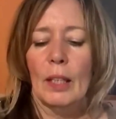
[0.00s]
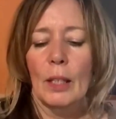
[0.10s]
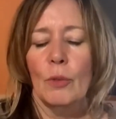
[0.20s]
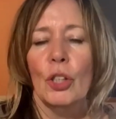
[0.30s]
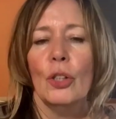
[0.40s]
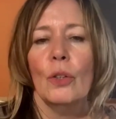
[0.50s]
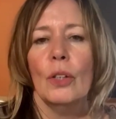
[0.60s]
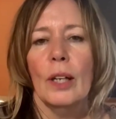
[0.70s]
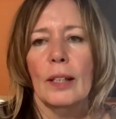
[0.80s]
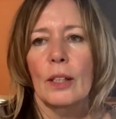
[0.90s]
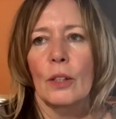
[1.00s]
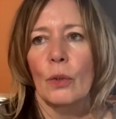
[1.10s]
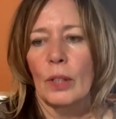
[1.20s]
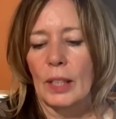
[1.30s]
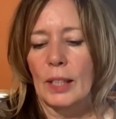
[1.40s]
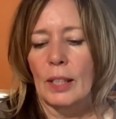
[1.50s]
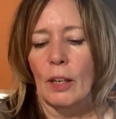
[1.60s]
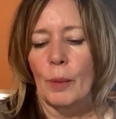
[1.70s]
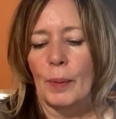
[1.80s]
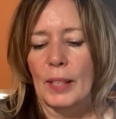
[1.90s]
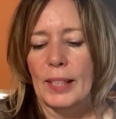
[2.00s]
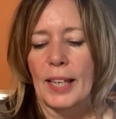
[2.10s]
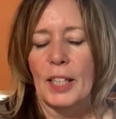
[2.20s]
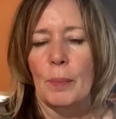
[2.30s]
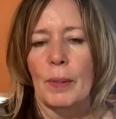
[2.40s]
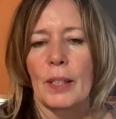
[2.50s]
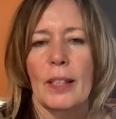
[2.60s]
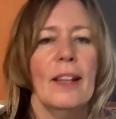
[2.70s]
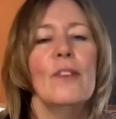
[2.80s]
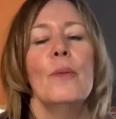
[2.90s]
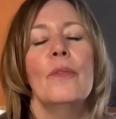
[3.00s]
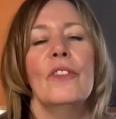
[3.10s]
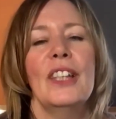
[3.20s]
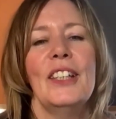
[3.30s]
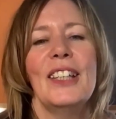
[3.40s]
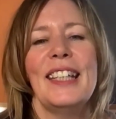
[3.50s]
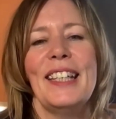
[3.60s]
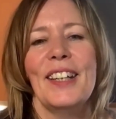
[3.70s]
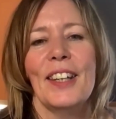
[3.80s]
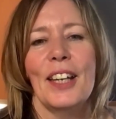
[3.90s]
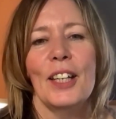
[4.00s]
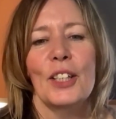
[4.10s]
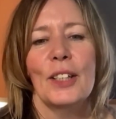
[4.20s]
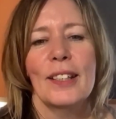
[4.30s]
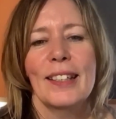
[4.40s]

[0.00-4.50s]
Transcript: I'm just going to start up a steady beat. Hopefully you can hear that.